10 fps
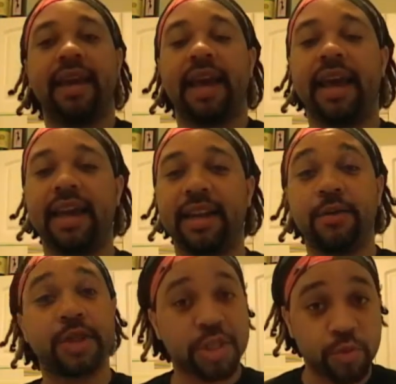and it
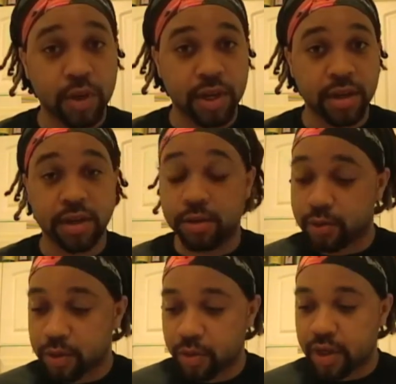was just really
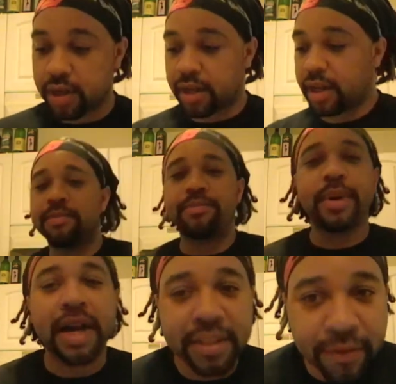good.
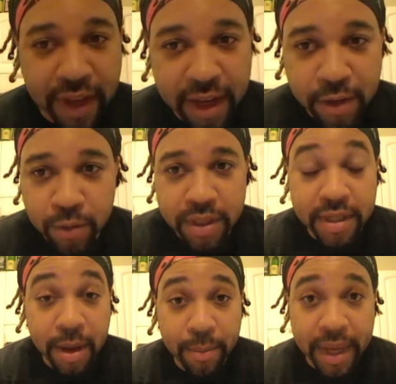Paz Vega
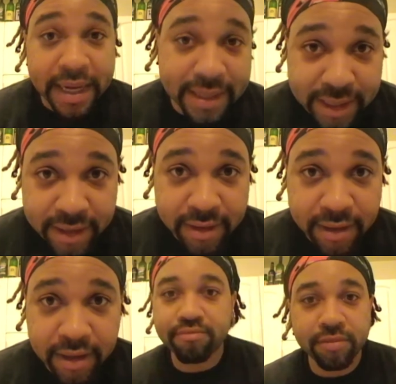was amazing.
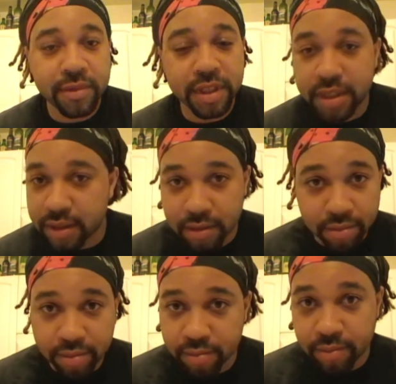
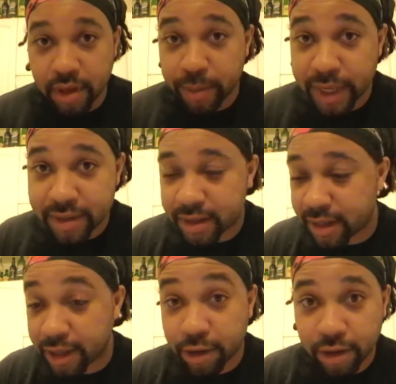She's
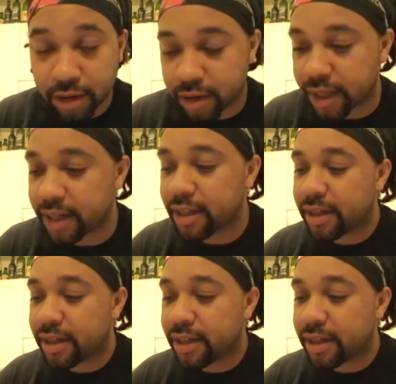amazingly good looking.